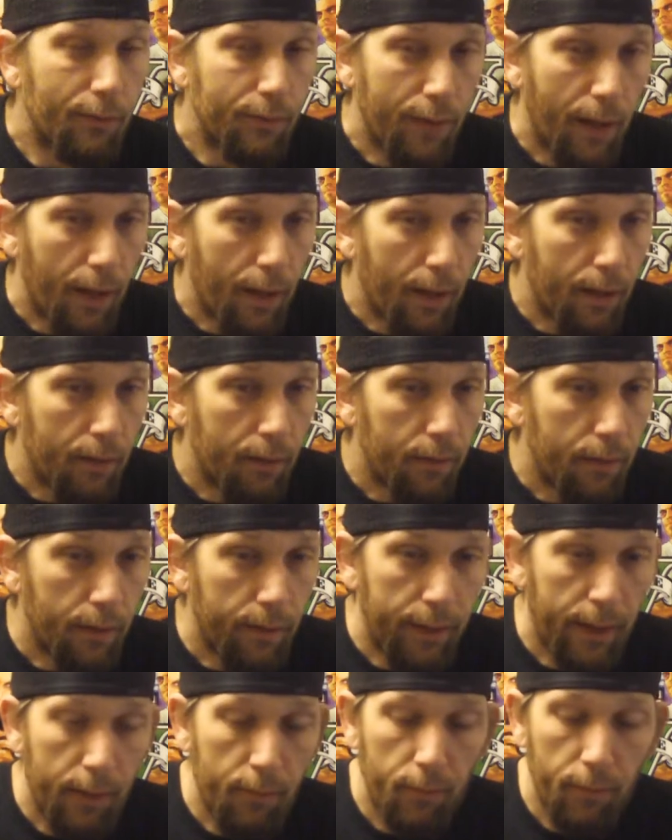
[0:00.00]
looked at it.
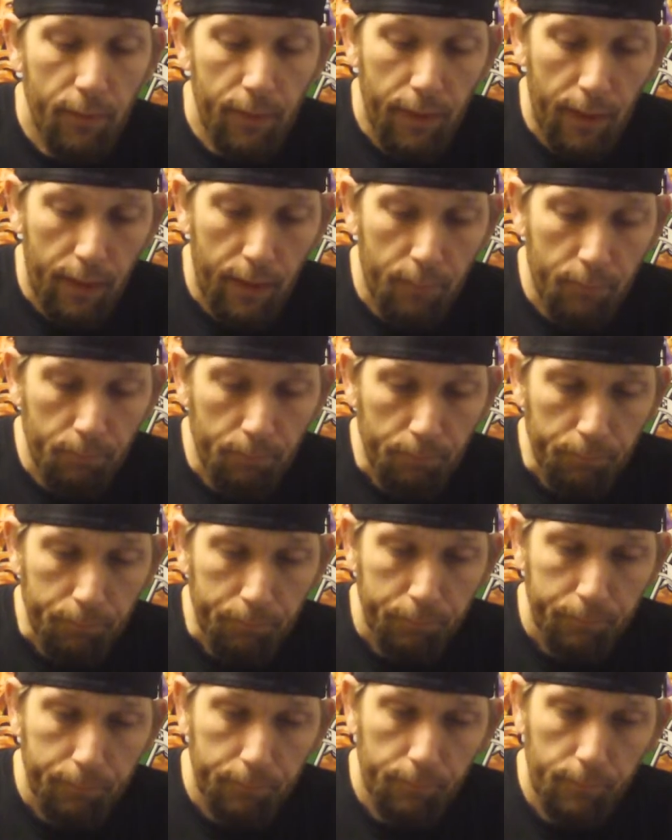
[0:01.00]
It came with a game,
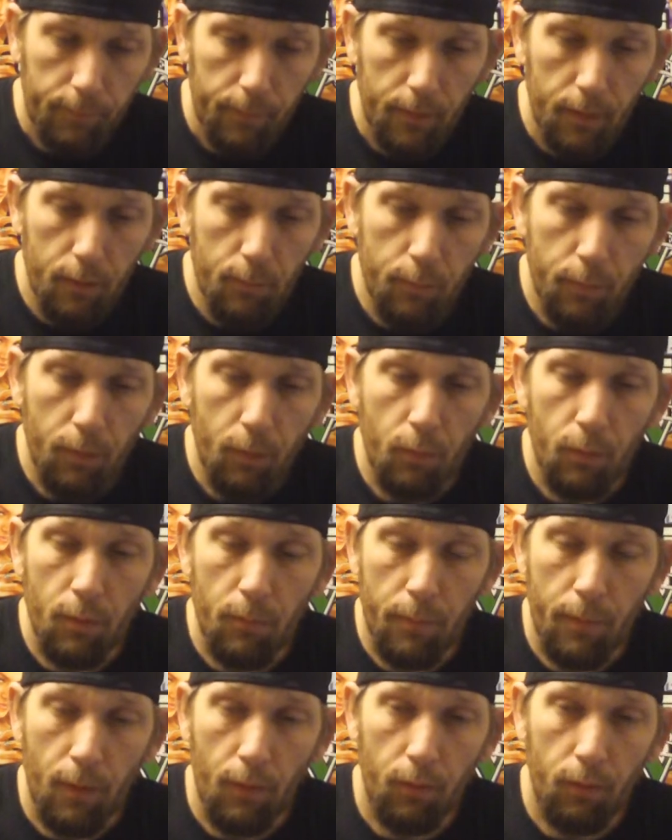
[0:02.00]
but it
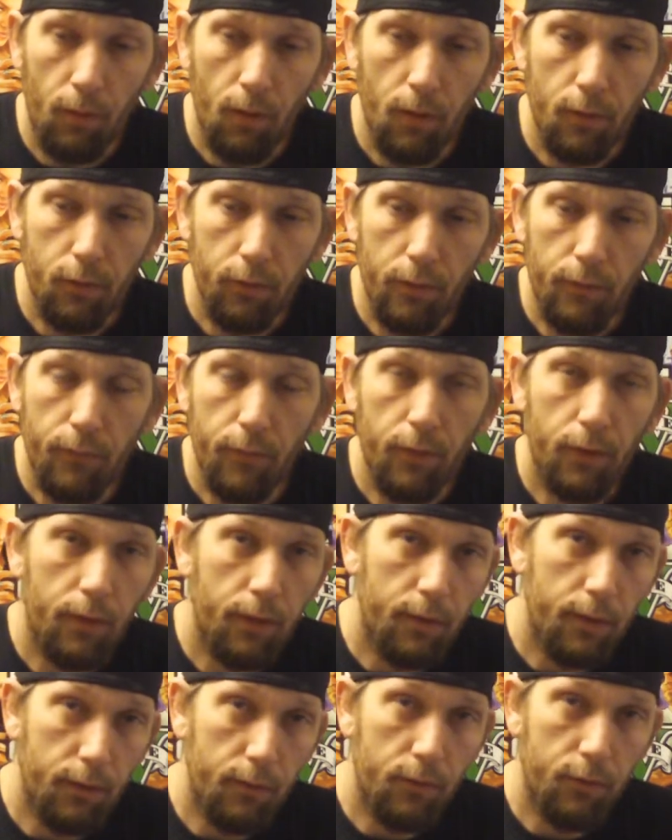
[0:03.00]
wouldn't power on, so I
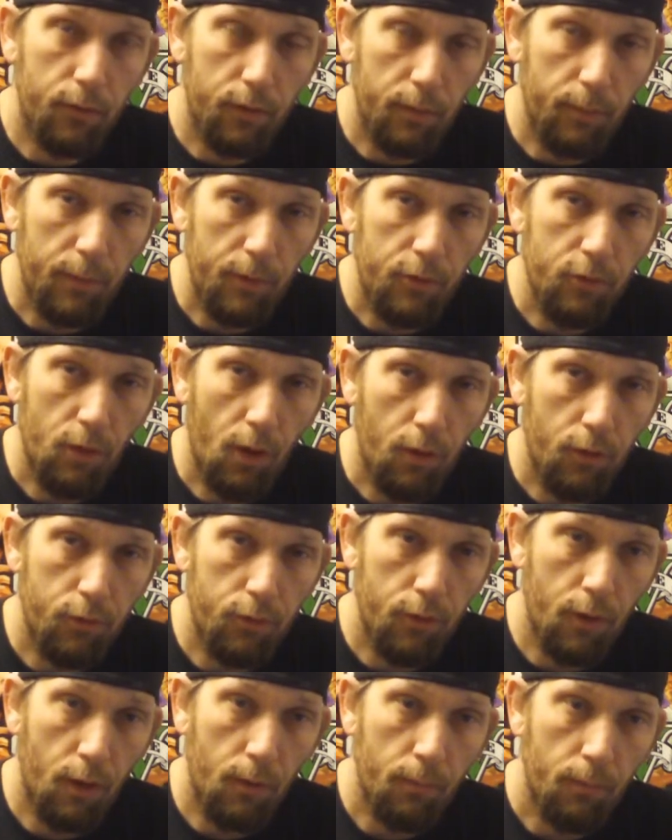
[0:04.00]
figured it just needed to be
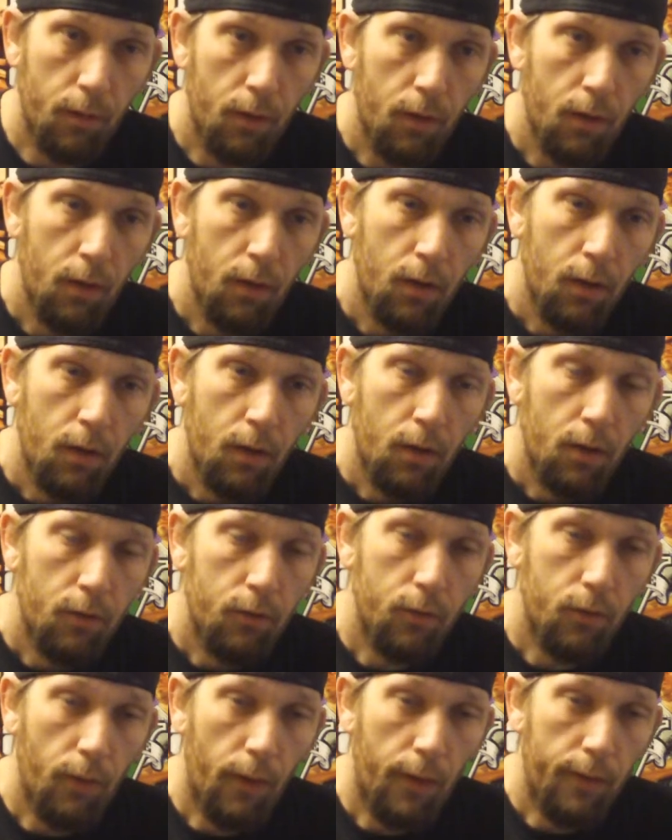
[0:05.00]
charged up.
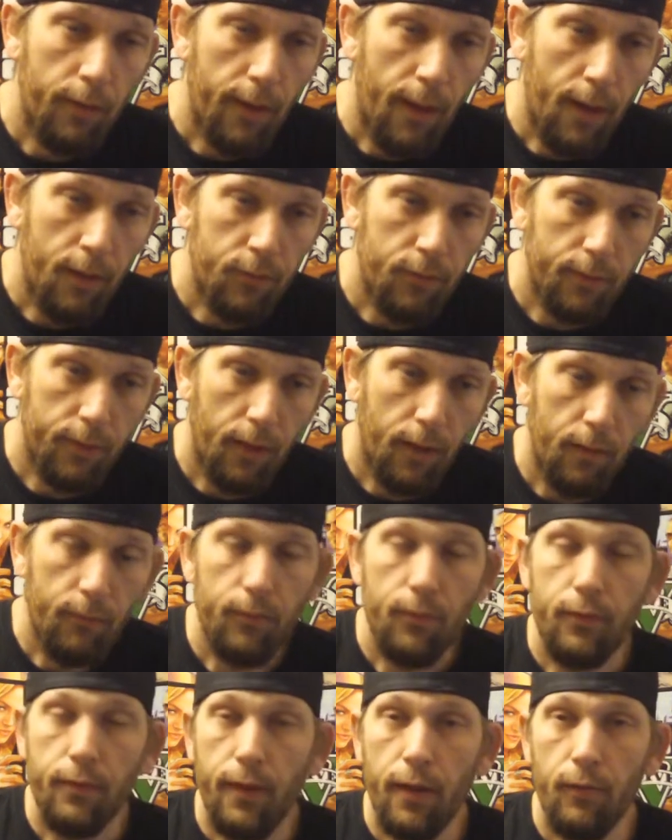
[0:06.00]
So I asked the guy if
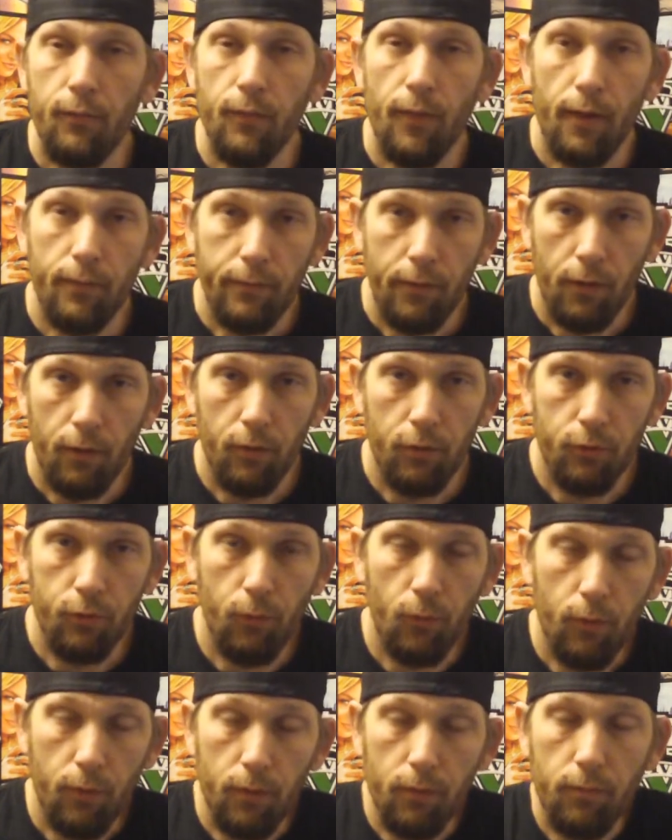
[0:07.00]
he'd take $5
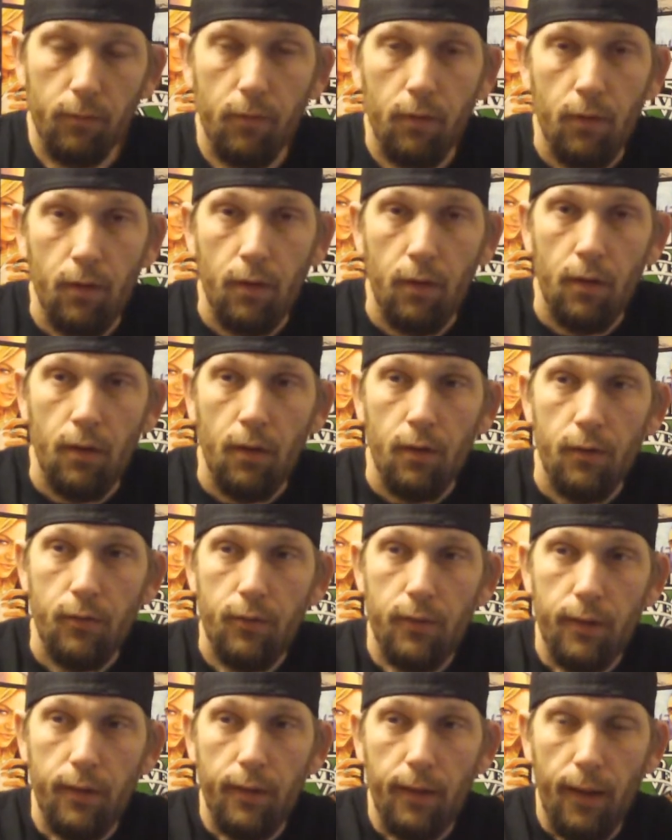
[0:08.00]
for it,
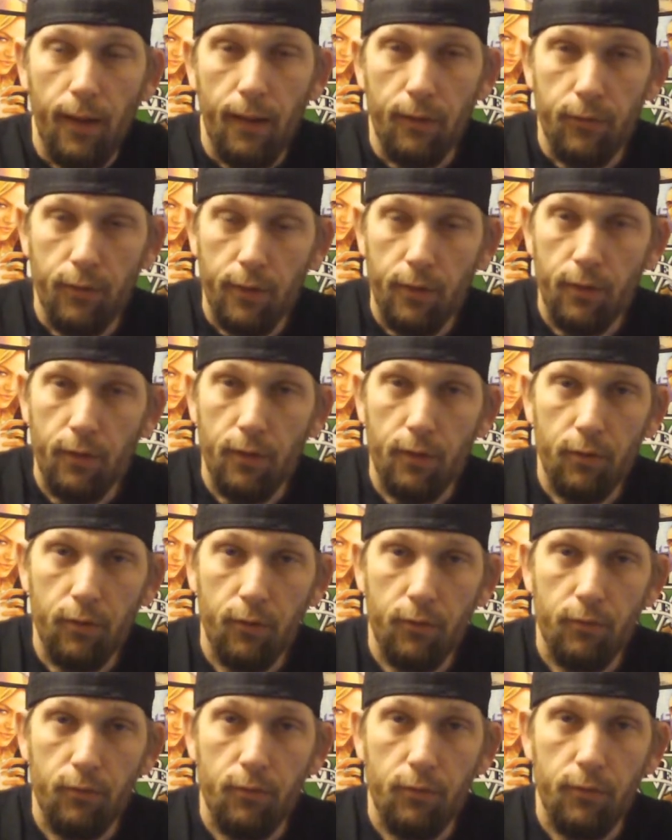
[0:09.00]
seeing as I
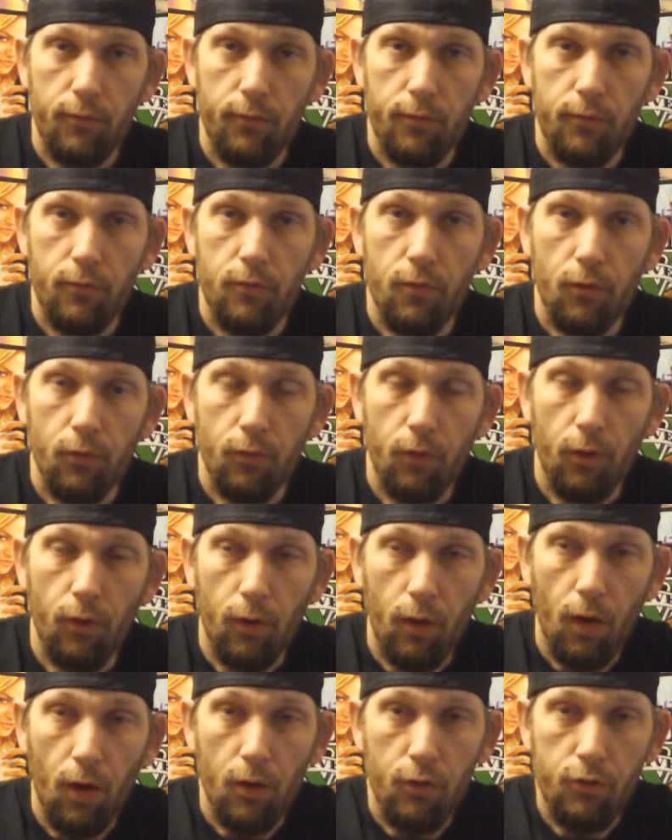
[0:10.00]
couldn't,
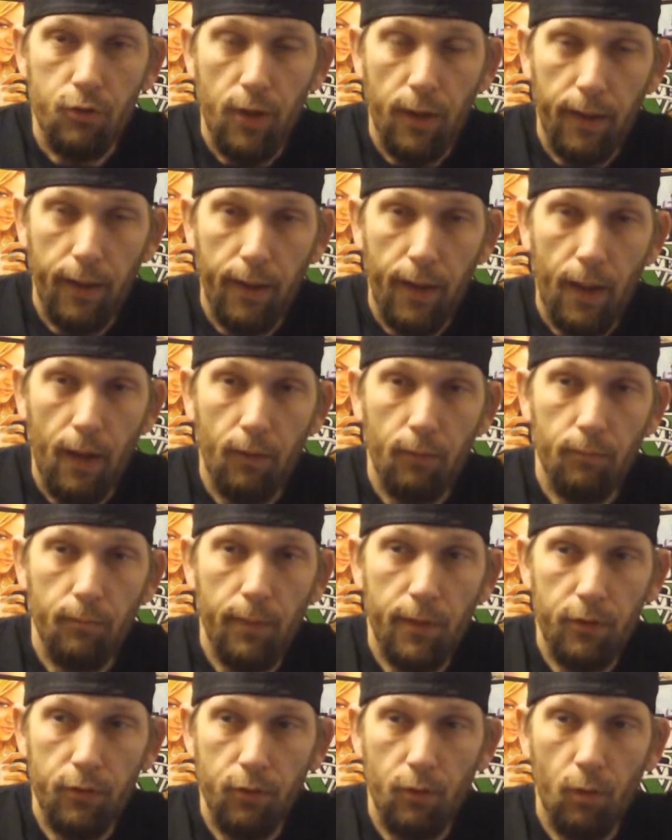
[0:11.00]
turn it on, check it out,
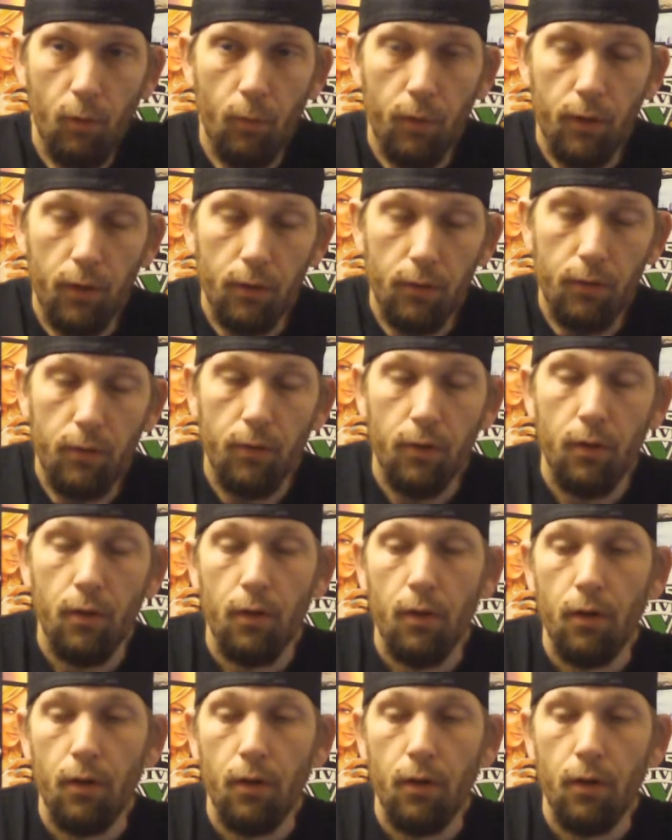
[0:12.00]
make sure it worked.